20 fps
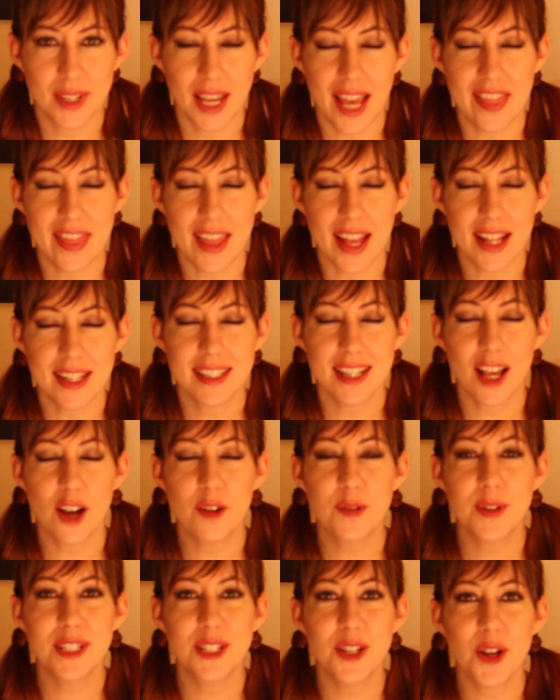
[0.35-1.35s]
And that's
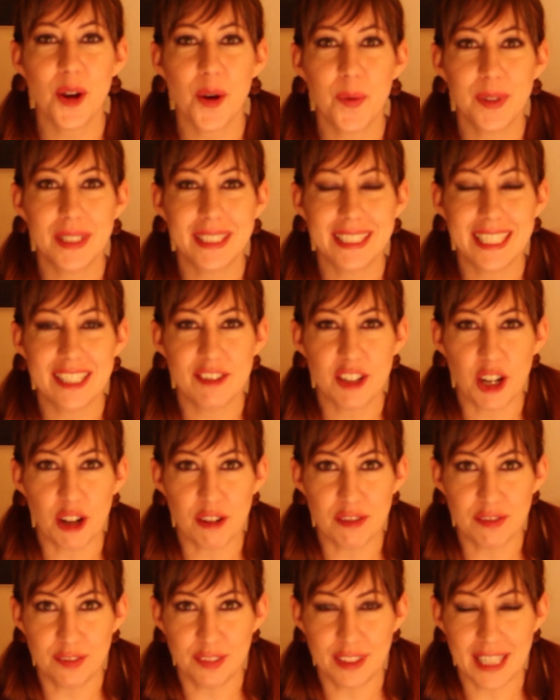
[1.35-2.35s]
how we know we live on
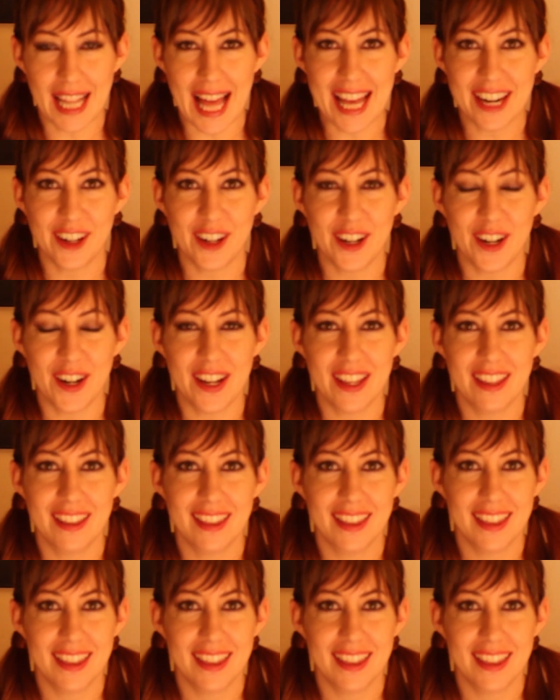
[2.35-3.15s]
a flat Earth.